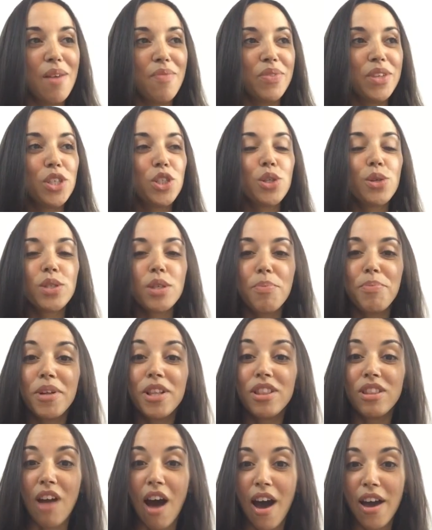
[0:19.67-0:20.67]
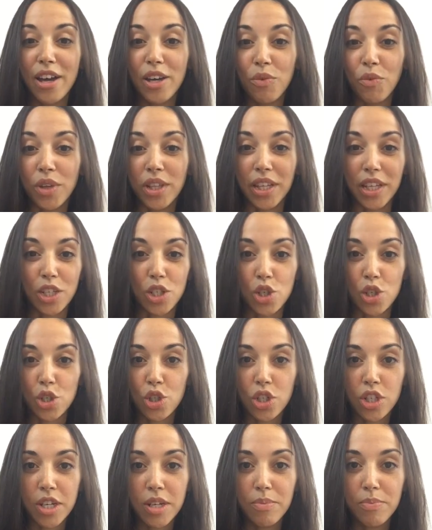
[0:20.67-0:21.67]
This shows up a lot in
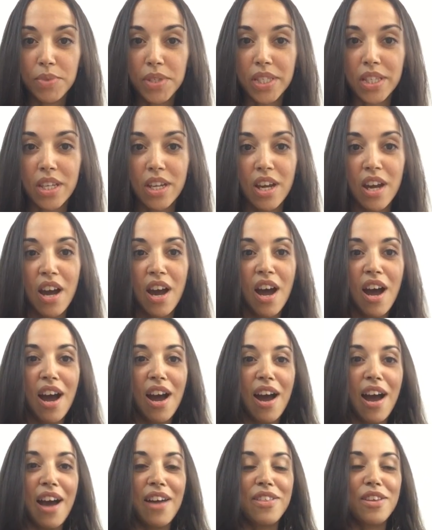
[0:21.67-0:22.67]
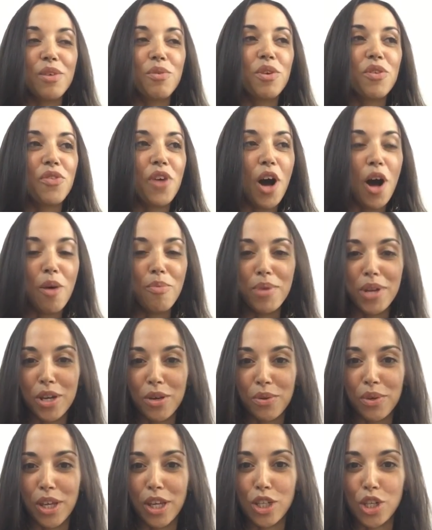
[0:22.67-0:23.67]
relationships. I think we've all been in
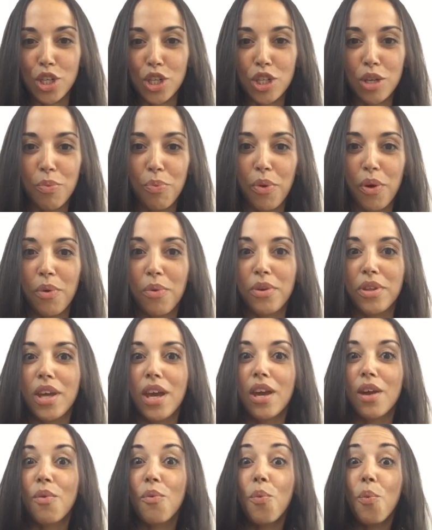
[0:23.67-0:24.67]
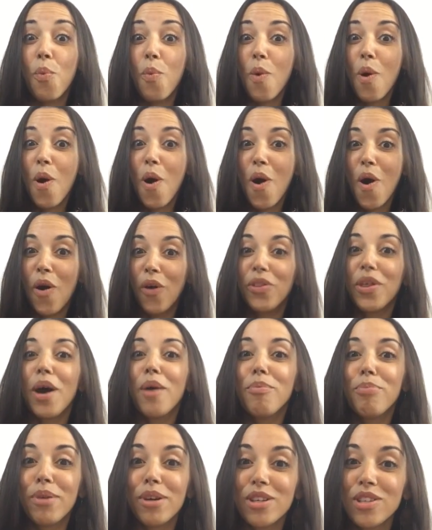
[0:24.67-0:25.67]
a relationship where we're like, whoa,
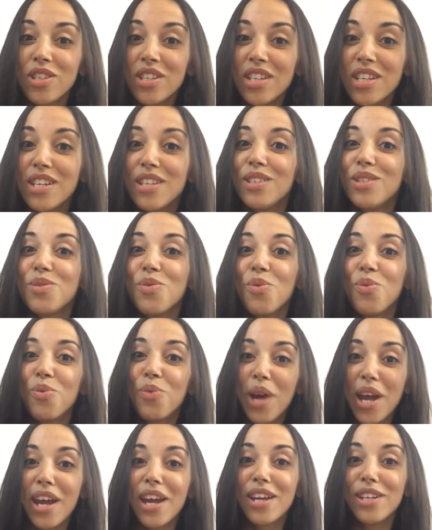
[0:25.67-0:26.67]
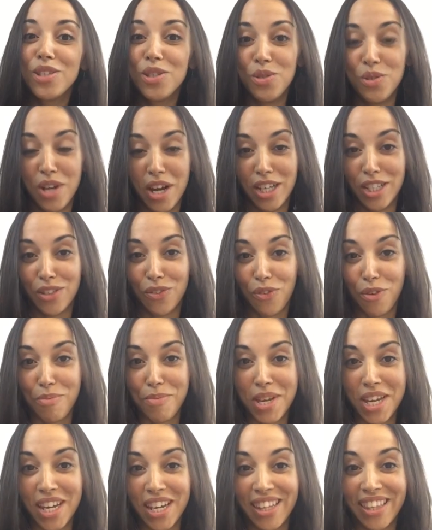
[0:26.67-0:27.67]
that person is way too nice for
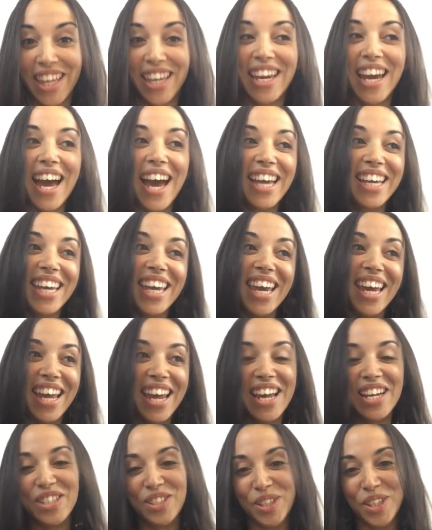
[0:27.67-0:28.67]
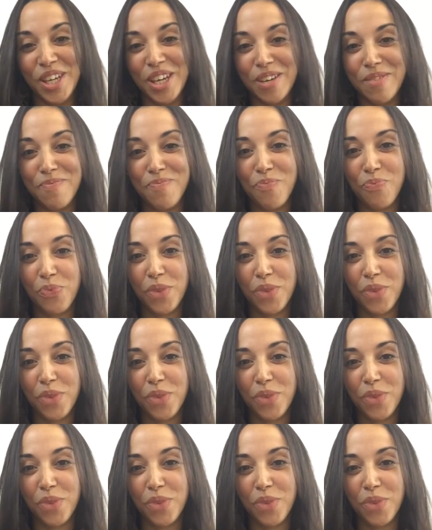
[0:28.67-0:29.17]
me. Like, I can't handle it.